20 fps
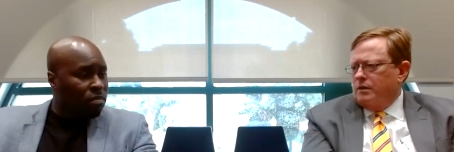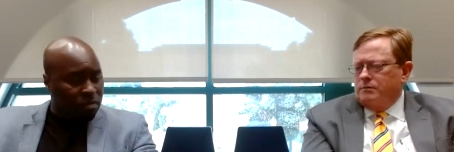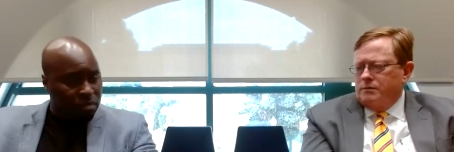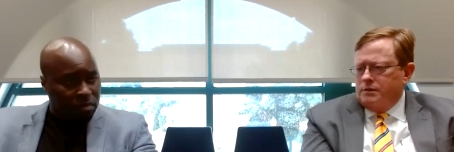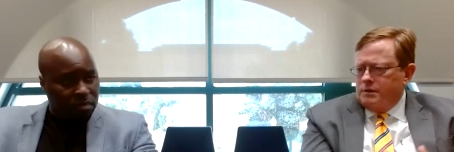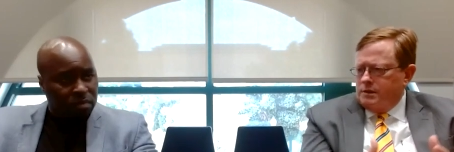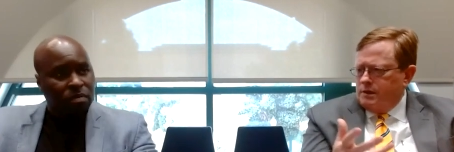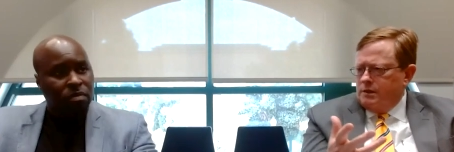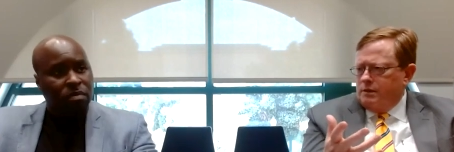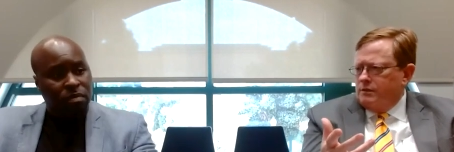Speaker 1: I'm
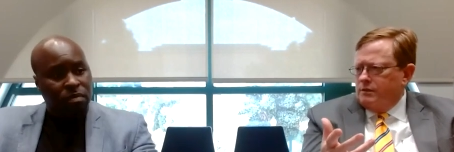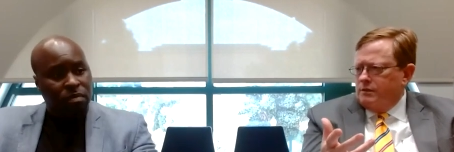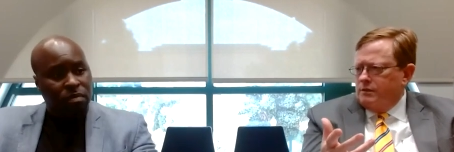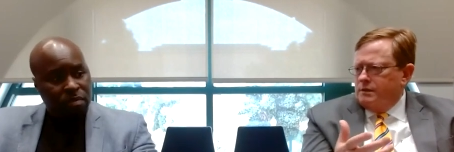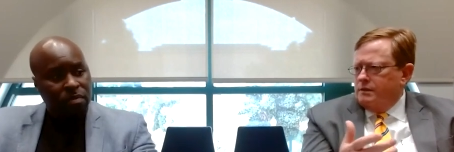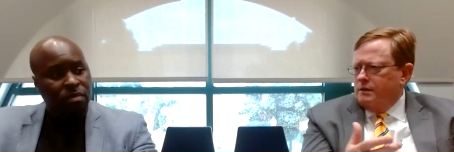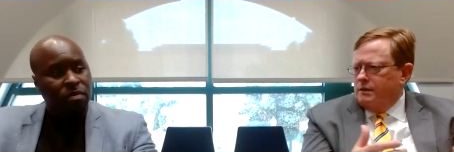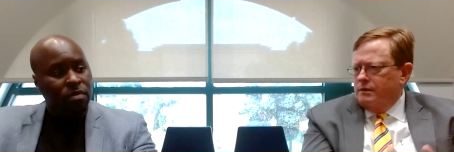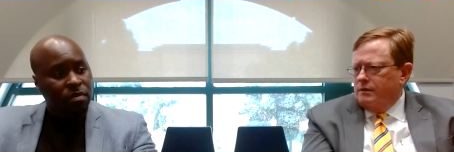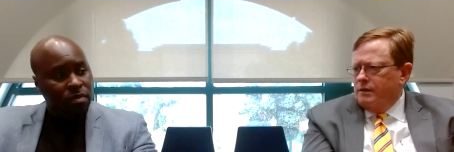just curious to
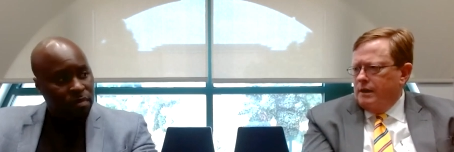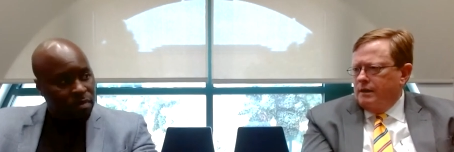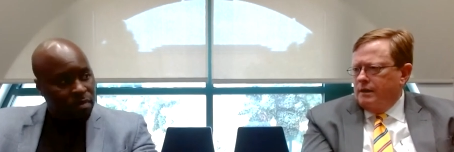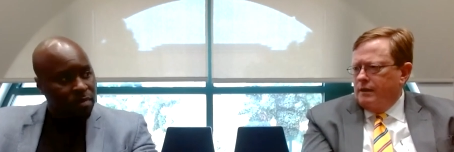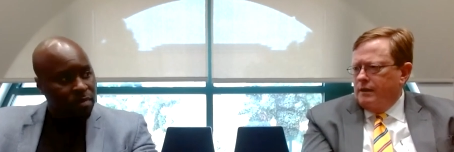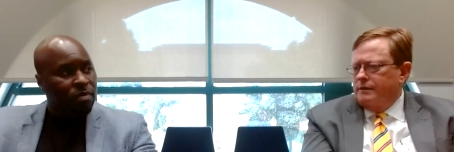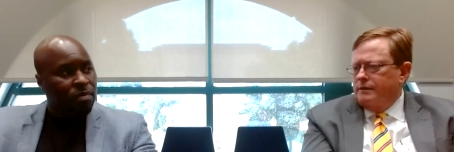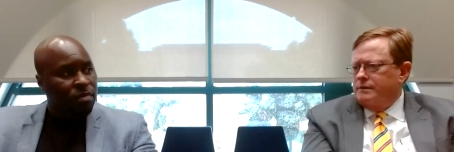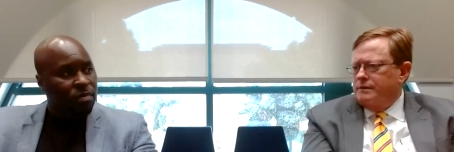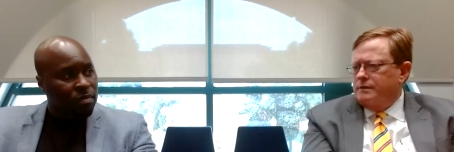know how
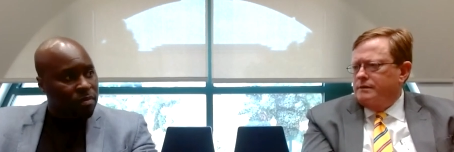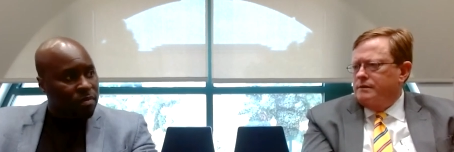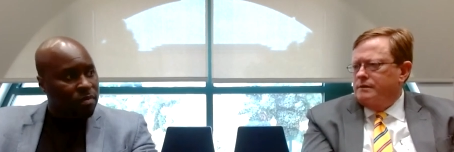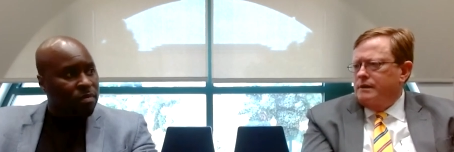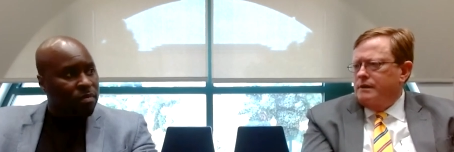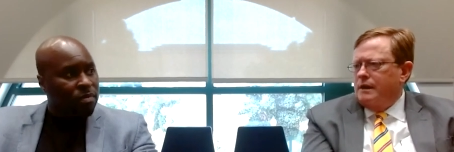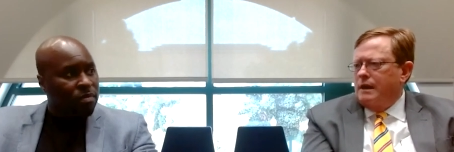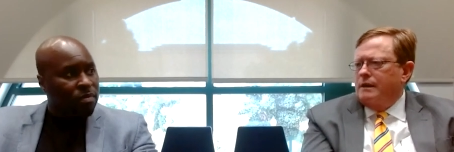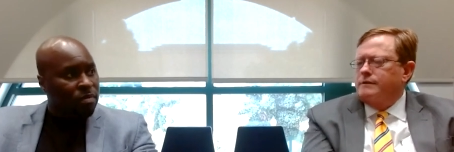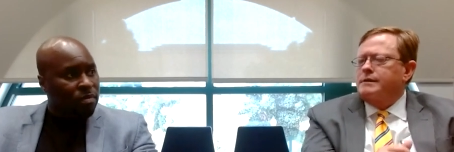that's
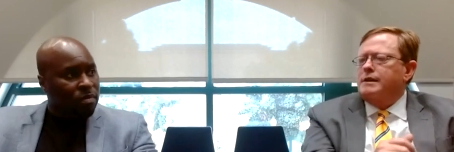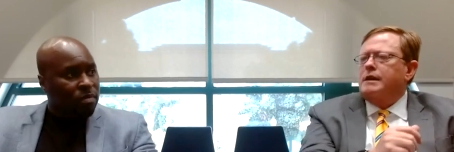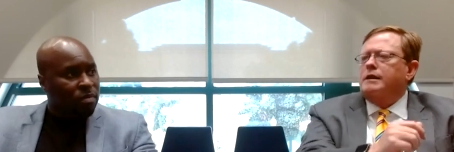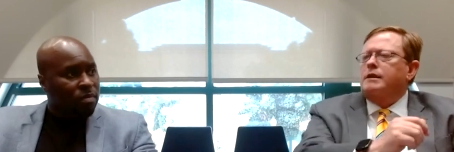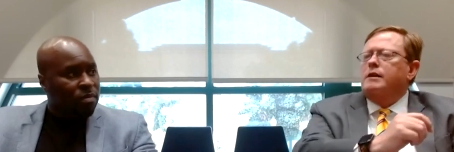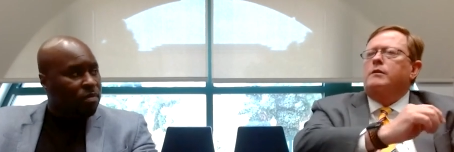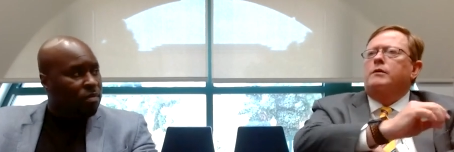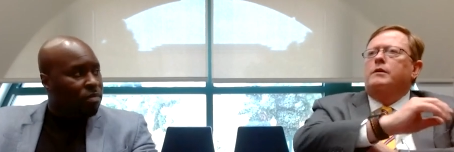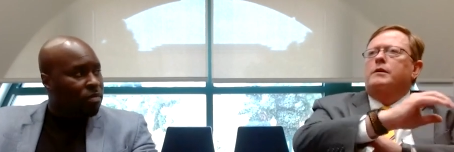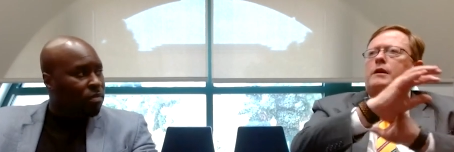how's that
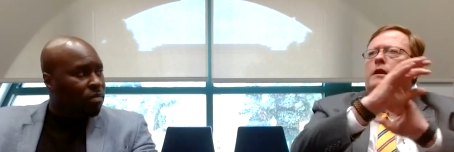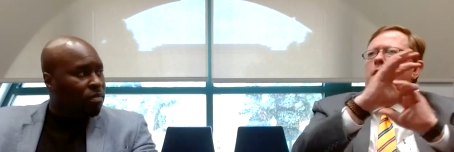going.